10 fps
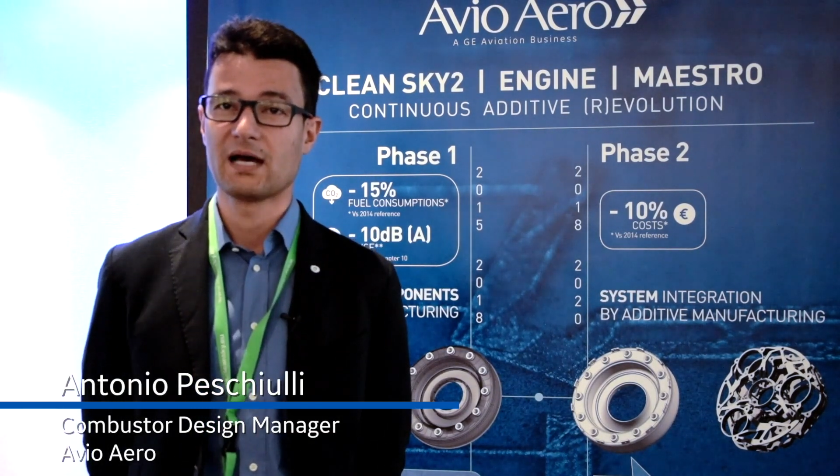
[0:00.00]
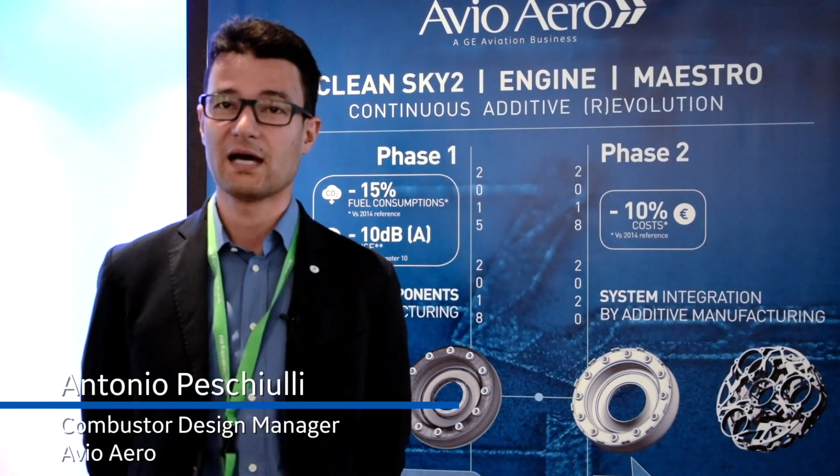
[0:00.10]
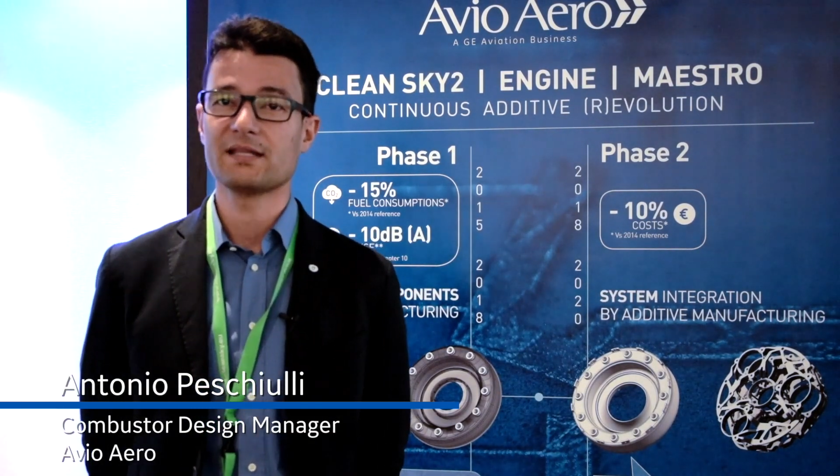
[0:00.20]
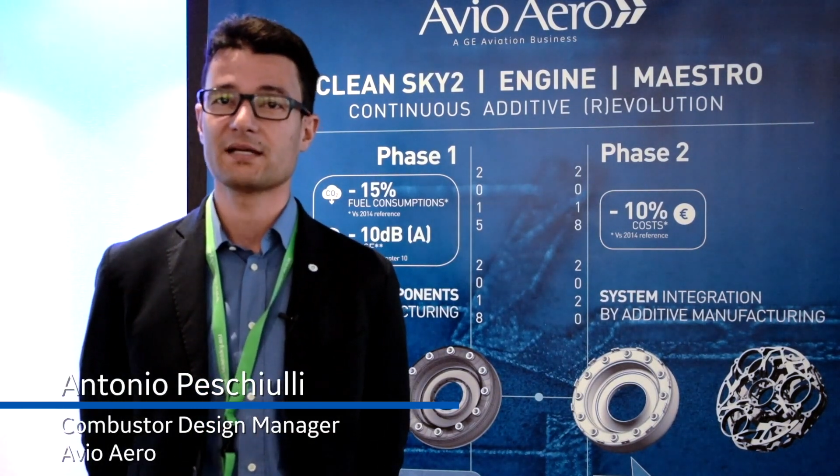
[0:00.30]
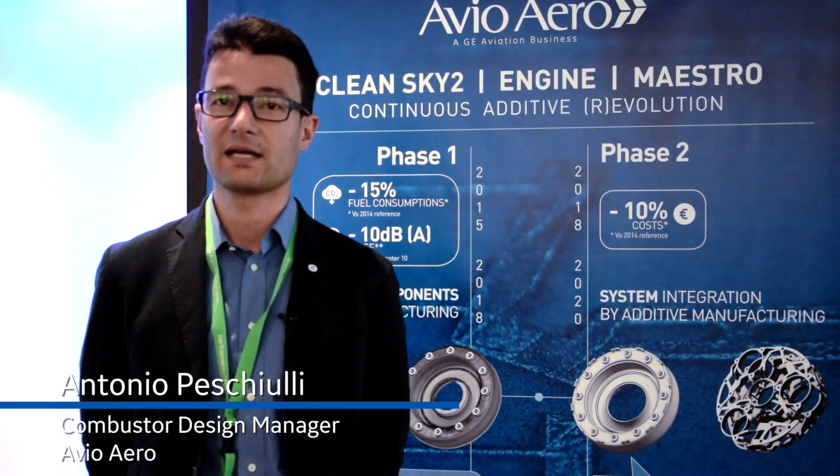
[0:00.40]

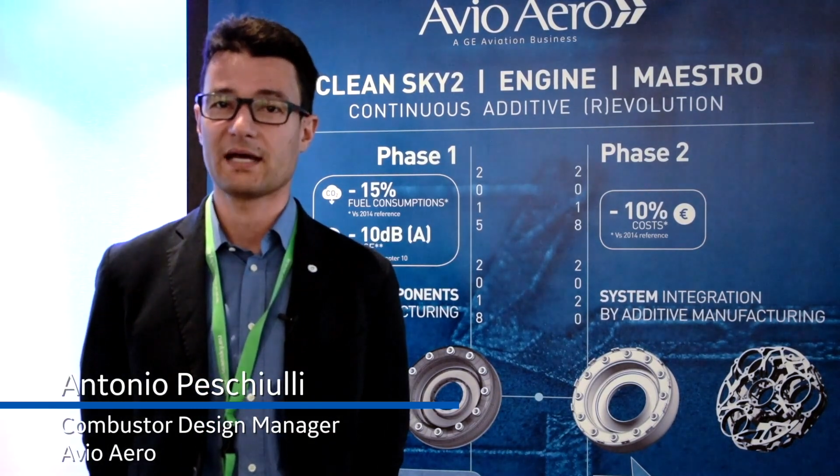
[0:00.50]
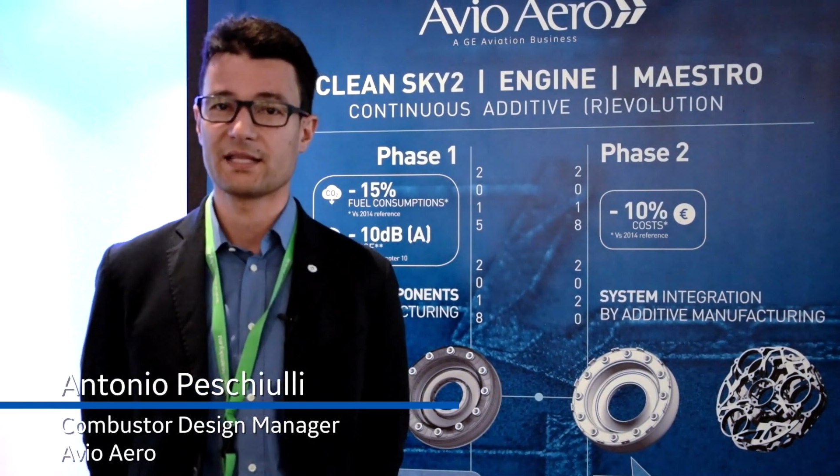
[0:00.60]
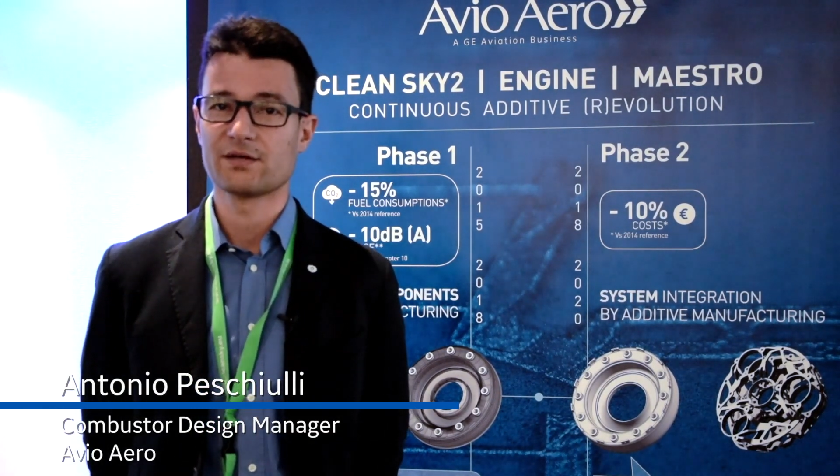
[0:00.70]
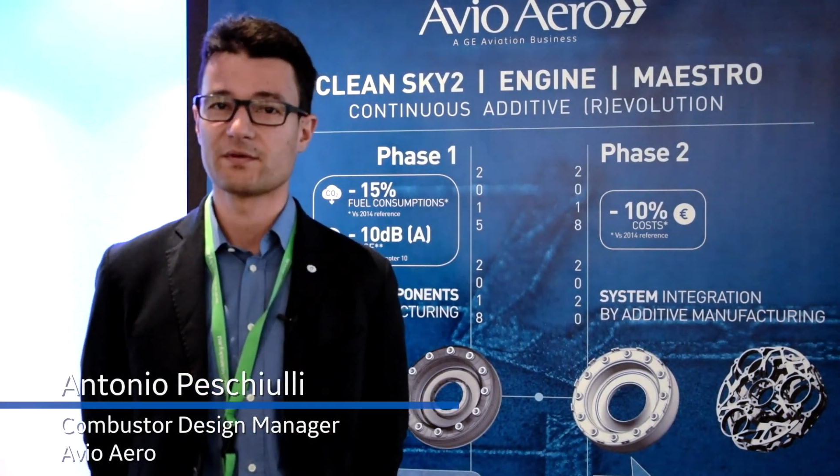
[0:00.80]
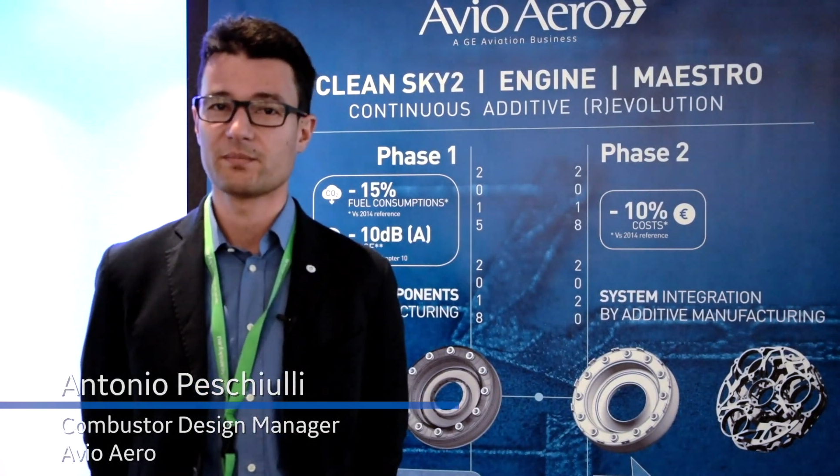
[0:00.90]
other
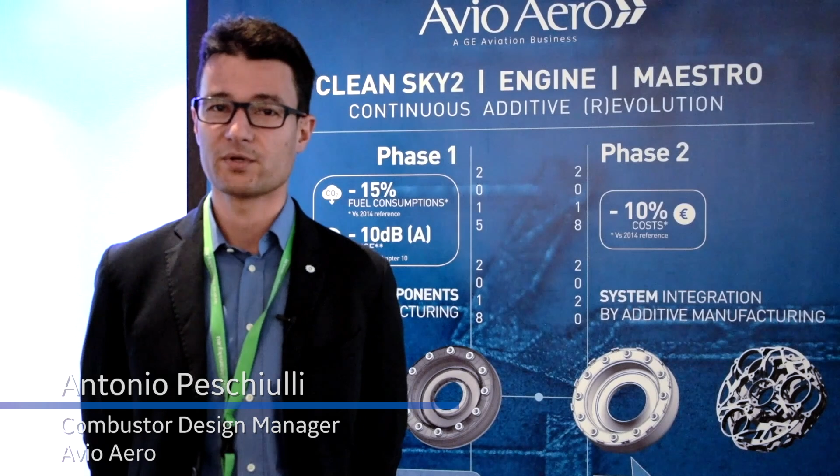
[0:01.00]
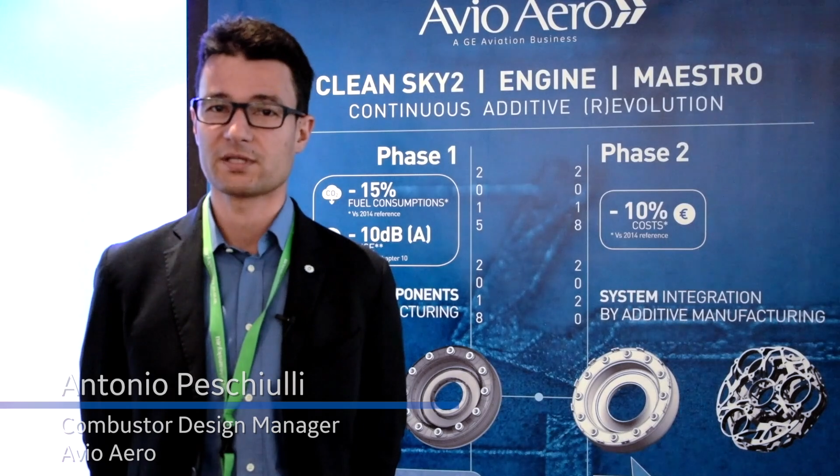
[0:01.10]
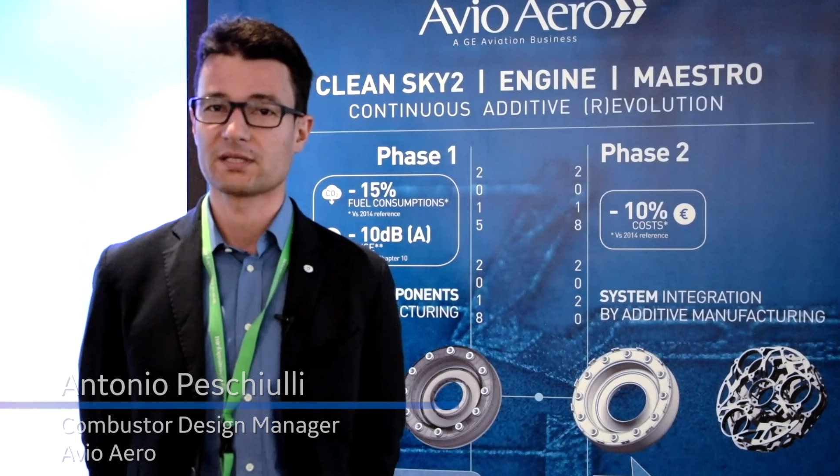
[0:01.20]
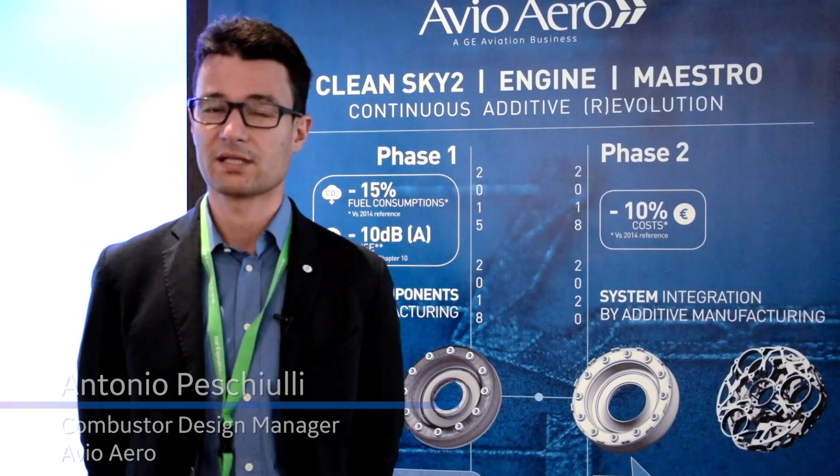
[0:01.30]
kind of important